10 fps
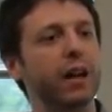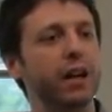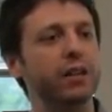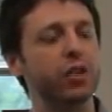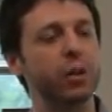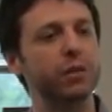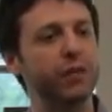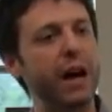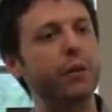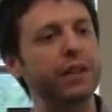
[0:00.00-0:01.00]
in terms
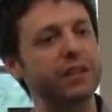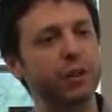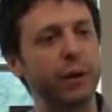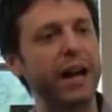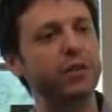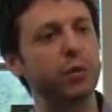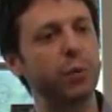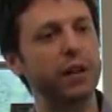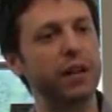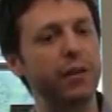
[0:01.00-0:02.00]
of how things interact with
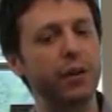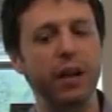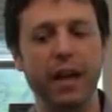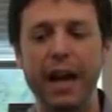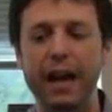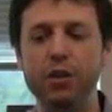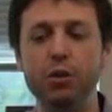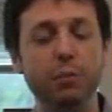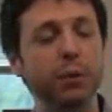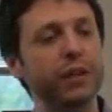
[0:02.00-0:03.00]
one another, and
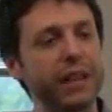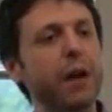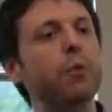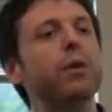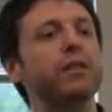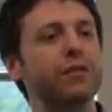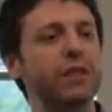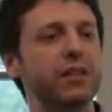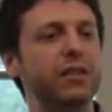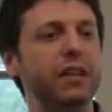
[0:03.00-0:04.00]
you could build networks of these